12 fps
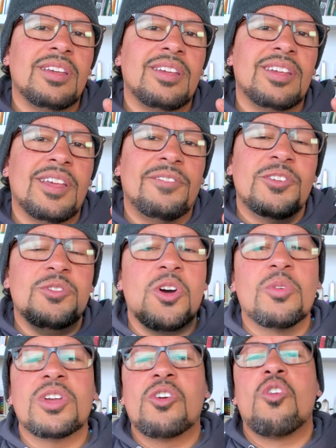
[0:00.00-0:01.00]

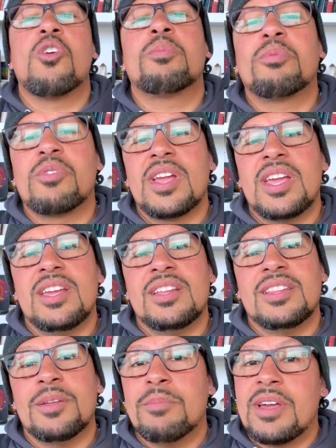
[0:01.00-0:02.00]

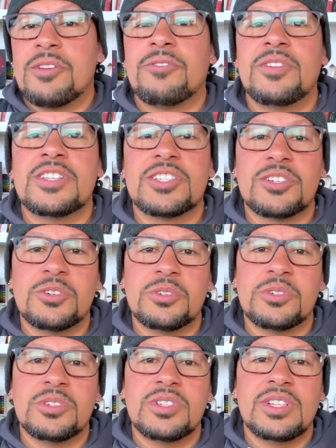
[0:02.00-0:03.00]
incorporate the
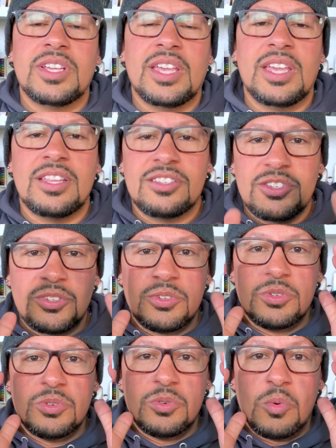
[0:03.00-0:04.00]
metaphysical
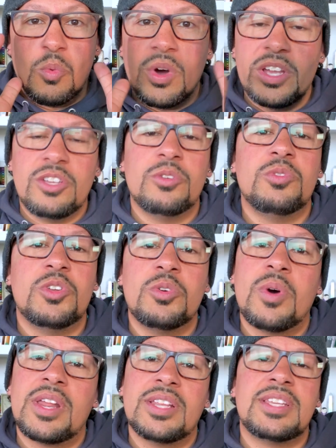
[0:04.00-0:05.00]
into what you do
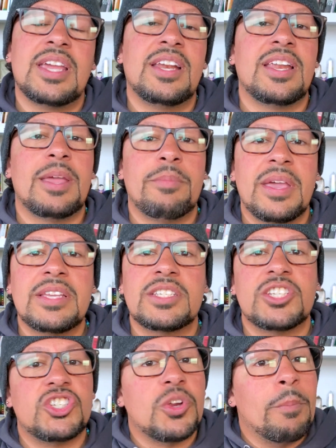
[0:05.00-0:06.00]
on a day-to-day
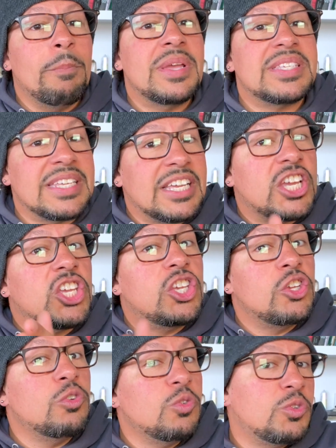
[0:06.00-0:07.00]
basis, you're missing a
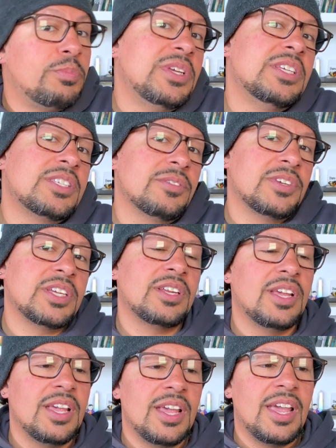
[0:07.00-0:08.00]
huge piece of it.
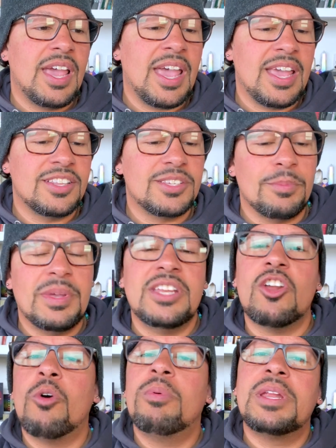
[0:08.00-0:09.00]
And to me,
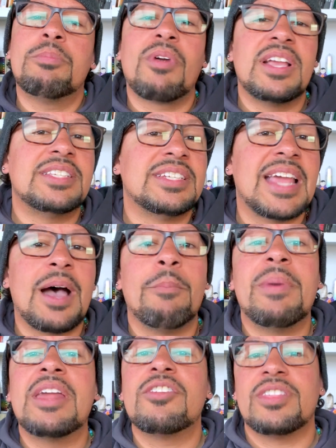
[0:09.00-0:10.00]
nobody breaks it down
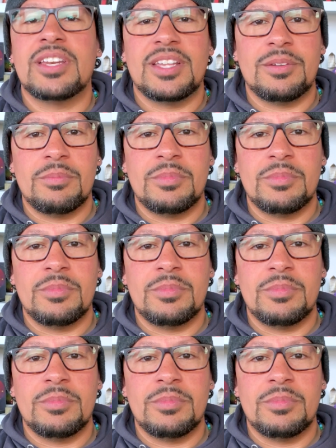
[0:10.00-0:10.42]
better than him.